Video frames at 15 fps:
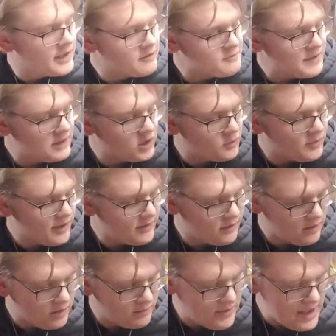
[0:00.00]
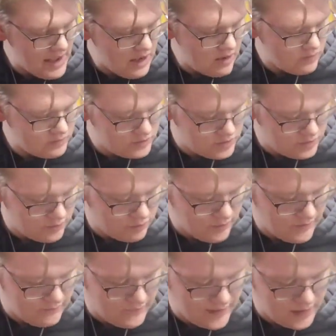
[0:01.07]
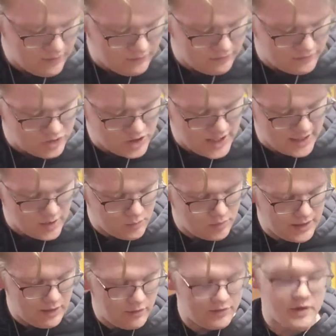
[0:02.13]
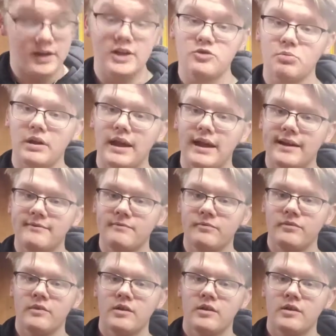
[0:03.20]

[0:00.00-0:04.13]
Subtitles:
Gives my little brother about 3 feet of chain to play with on each blade.